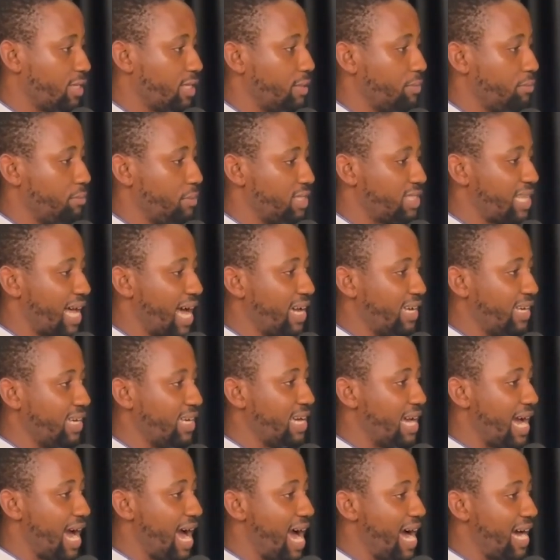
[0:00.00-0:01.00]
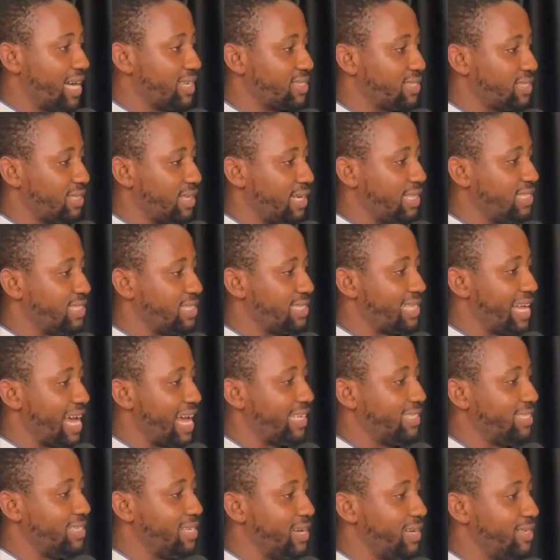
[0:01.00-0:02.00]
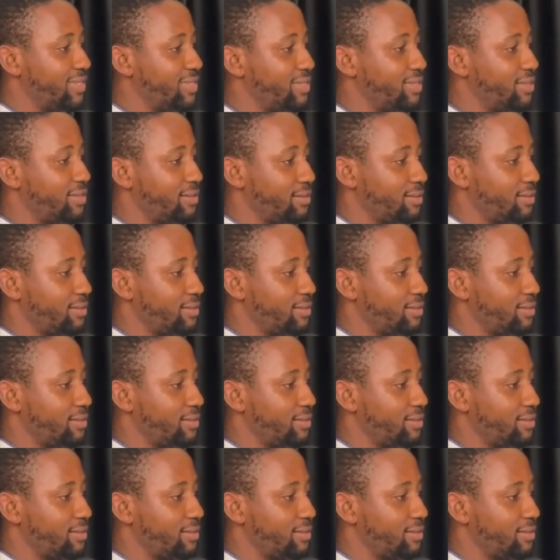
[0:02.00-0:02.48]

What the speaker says: Mr. A has 89 years.